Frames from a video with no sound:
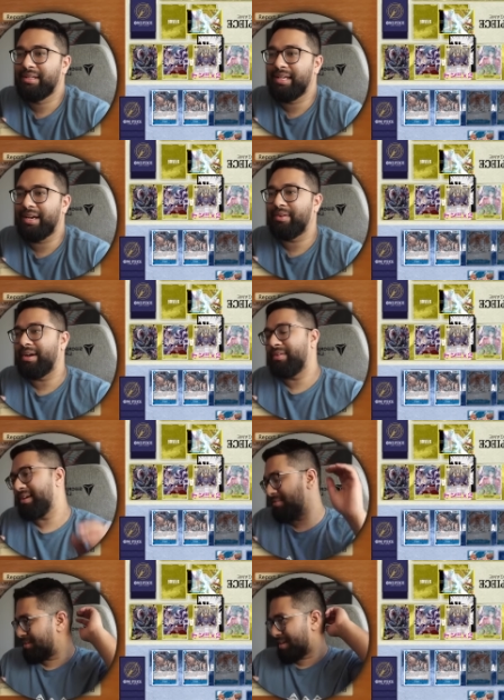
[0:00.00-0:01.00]
Yeah, I wanna, I
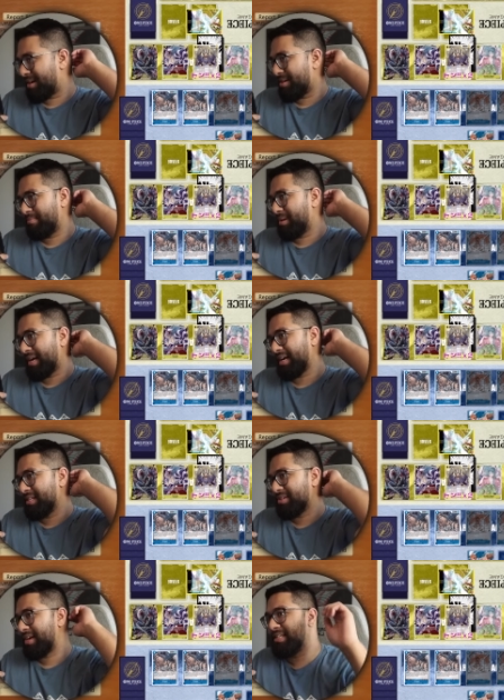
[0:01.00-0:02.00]
wanna, I wanna block out
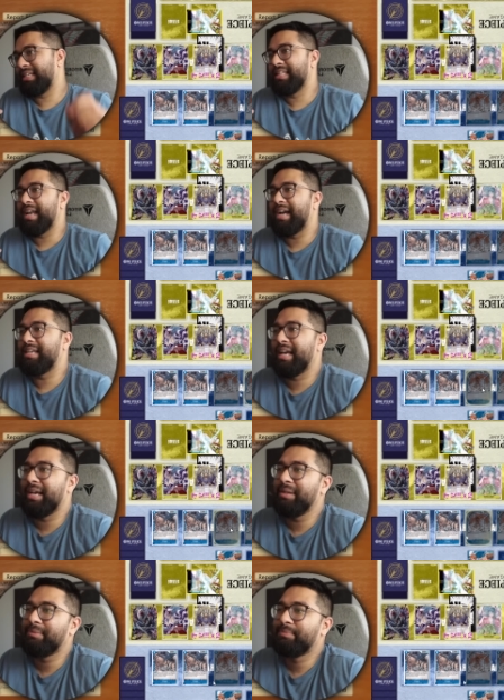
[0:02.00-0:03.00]
this one. I'll take the
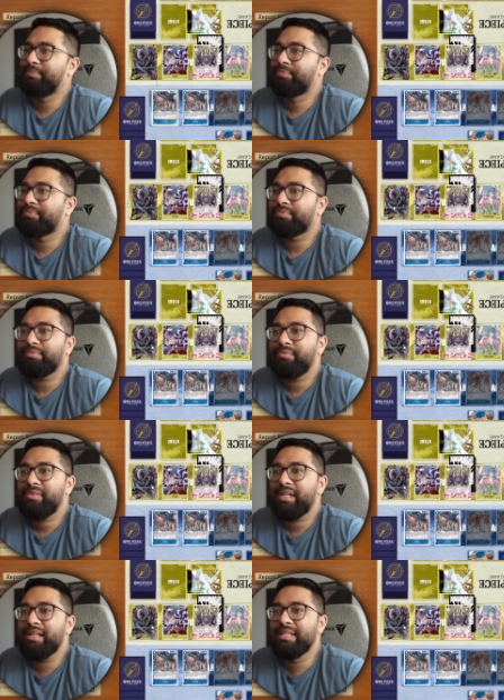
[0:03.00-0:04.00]
9k.
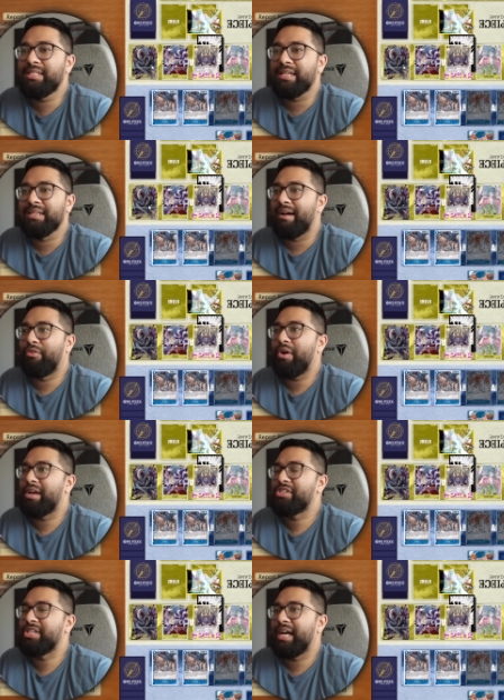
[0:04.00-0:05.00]
This doesn't have a
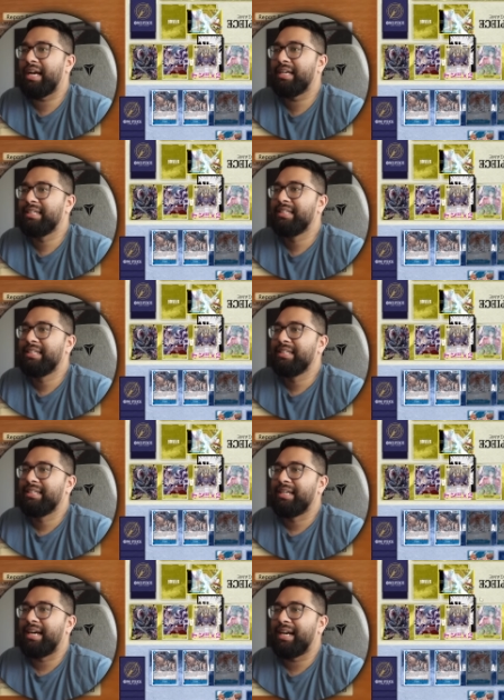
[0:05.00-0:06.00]
rush, yeah.
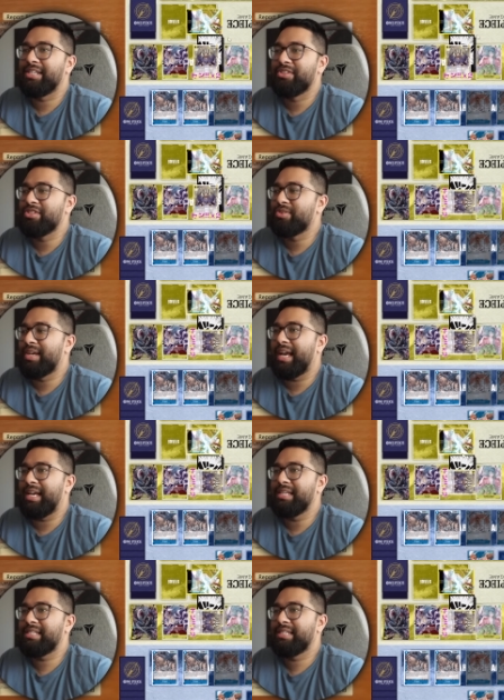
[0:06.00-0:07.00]
Uh, so let's swing
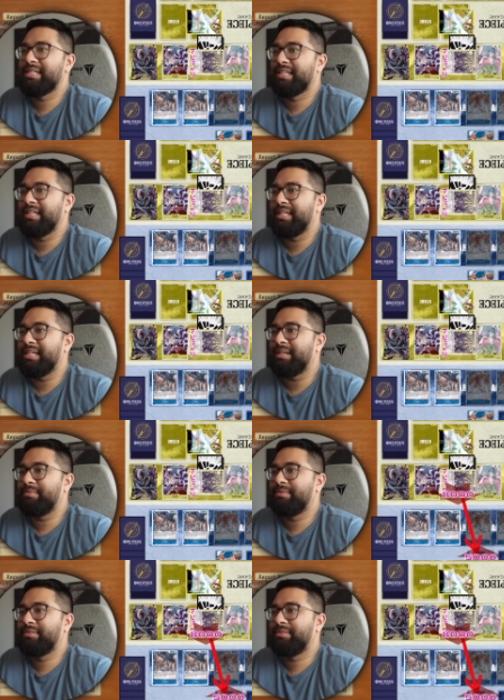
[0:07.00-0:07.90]
eight. Yep.